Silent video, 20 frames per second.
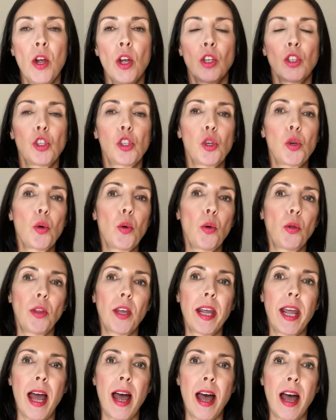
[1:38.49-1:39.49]
So
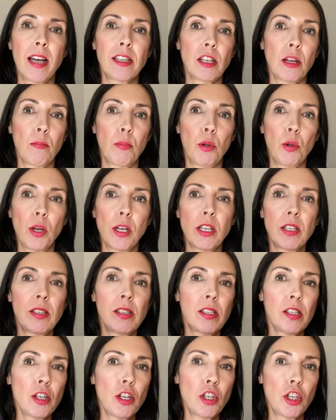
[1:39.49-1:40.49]
they had employed a
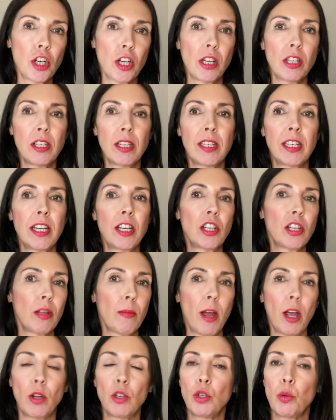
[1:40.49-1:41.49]
surgeon to teach
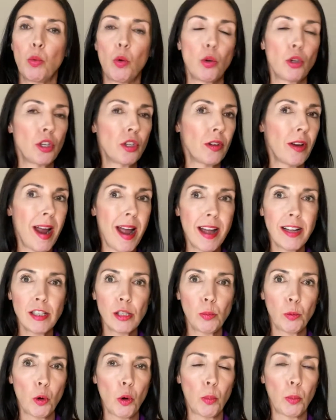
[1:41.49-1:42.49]
them how to wash their
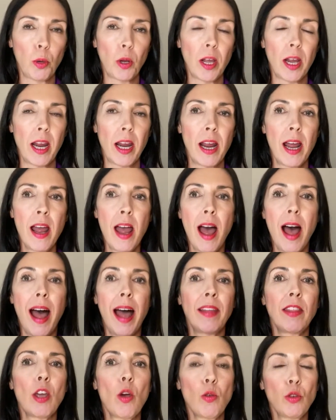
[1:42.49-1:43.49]
hands properly,
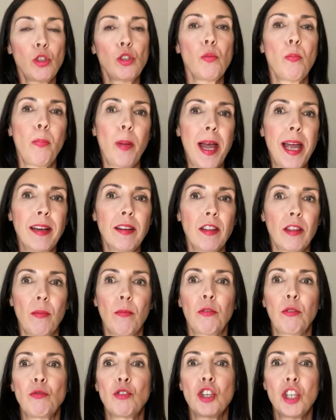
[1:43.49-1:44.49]
and they also banned
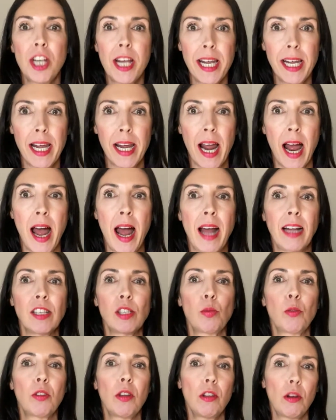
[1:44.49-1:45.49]
them from shaking
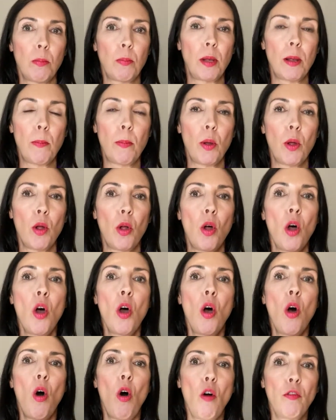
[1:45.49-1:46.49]
hands with other people,
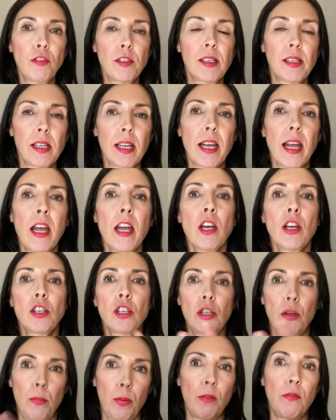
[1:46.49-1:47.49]
obviously
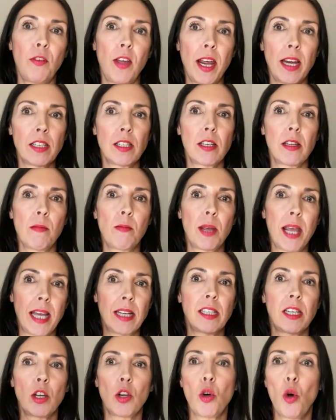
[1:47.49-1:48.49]
to prevent them
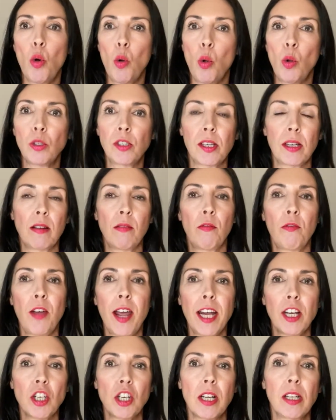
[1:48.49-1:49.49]
getting colds and
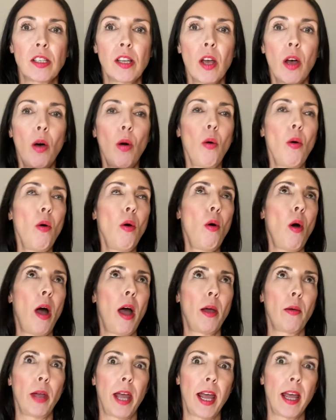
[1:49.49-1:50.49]
infections. Oh,
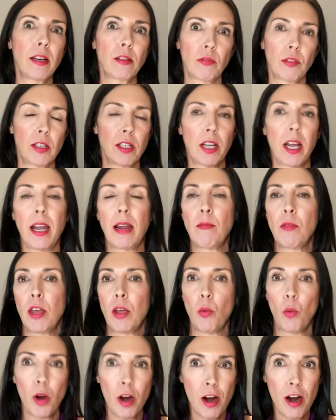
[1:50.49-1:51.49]
how ahead of the time
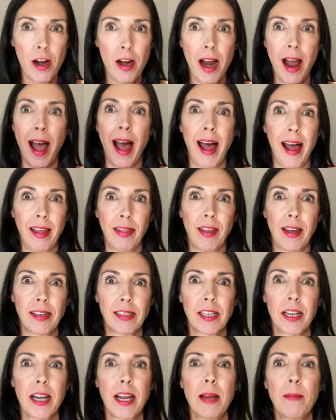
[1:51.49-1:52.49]
they were at
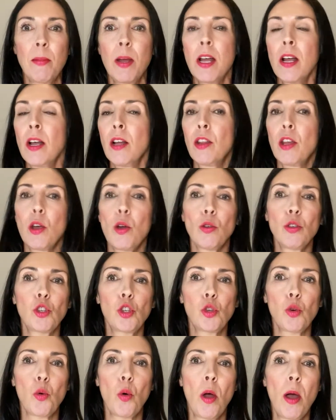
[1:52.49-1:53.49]
that time. They
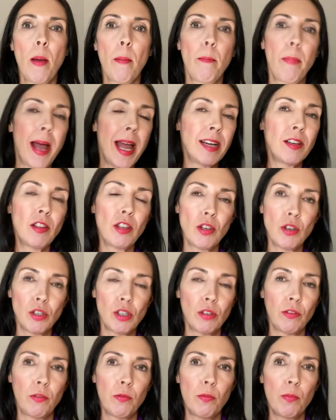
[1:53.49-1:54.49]
also banned the
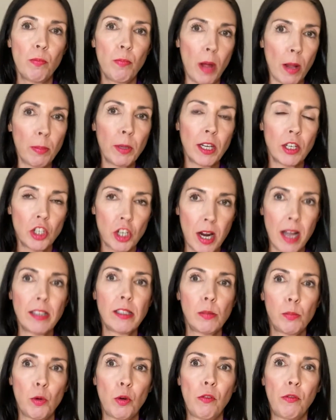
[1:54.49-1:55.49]
use of public
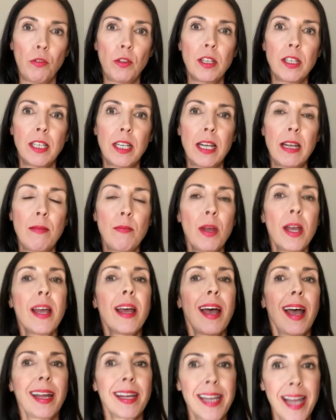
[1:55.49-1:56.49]
transport for the team,
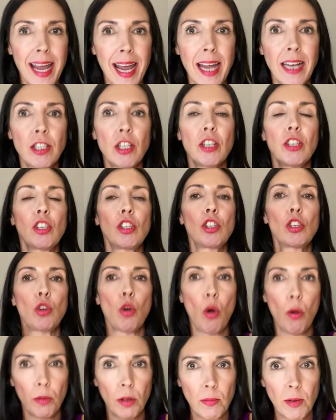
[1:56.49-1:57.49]
again, to
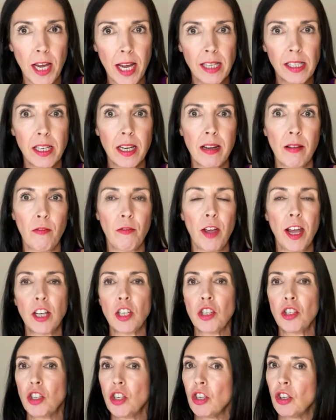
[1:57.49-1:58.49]
stop them getting
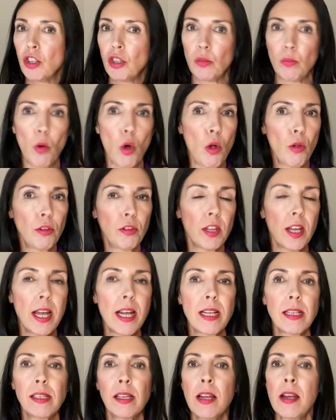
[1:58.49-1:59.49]
infections, just small
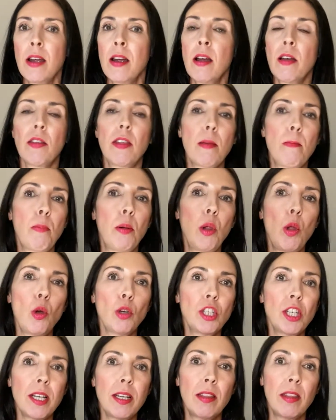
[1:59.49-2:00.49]
things. They
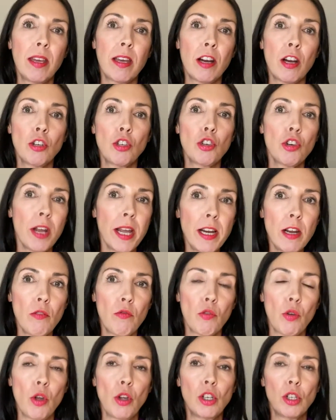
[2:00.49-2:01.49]
plotted their training
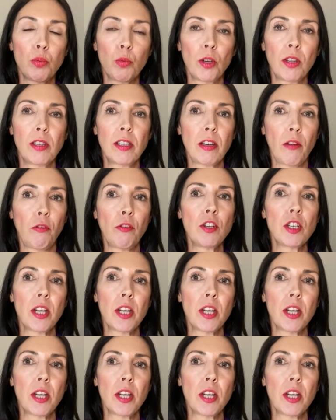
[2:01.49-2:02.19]
route with different